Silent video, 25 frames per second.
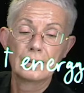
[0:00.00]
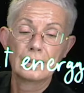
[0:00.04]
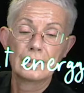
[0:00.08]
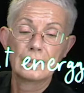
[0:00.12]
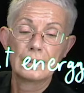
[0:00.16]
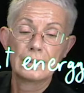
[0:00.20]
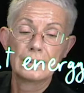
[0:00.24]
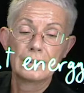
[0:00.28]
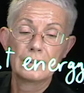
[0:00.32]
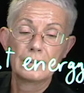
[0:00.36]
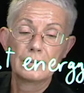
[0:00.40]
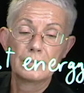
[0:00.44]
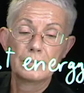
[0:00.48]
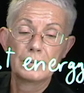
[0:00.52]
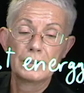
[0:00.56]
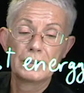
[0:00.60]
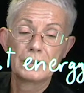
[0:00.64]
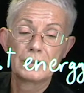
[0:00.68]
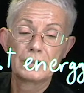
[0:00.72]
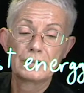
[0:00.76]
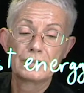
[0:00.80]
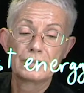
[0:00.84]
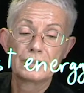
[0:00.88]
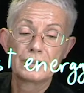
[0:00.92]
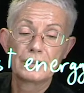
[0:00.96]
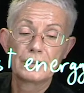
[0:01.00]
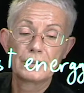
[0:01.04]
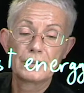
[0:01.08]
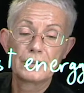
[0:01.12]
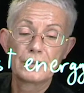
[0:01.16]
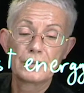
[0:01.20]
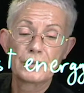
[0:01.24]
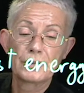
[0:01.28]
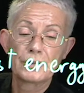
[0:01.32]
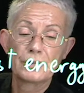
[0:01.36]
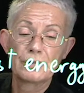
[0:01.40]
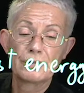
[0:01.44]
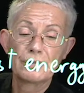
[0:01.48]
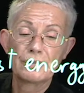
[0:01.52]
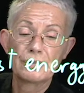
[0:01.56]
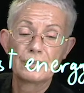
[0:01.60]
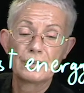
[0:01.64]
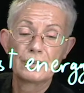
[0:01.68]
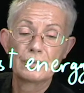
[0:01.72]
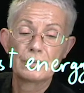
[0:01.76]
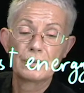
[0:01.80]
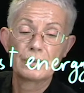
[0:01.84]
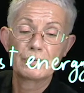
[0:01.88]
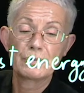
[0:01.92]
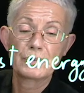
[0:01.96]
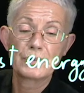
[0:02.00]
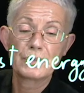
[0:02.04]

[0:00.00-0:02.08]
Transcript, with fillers: a little bit of erosion filled with